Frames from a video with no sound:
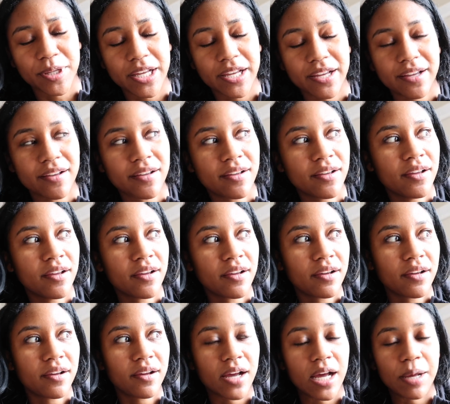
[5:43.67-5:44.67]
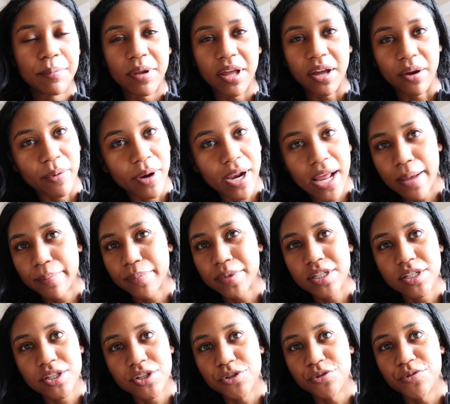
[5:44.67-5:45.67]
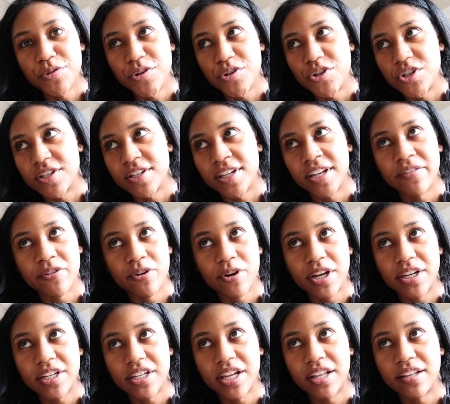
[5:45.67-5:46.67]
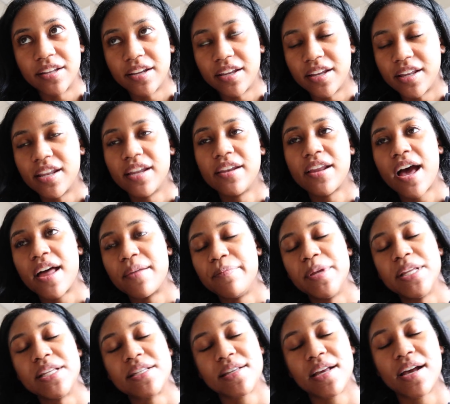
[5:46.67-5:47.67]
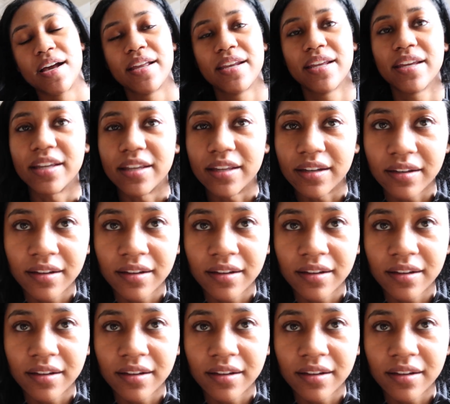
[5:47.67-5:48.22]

Like, I'm like, what happened to you just gave your I D, get the key, they had me sign in,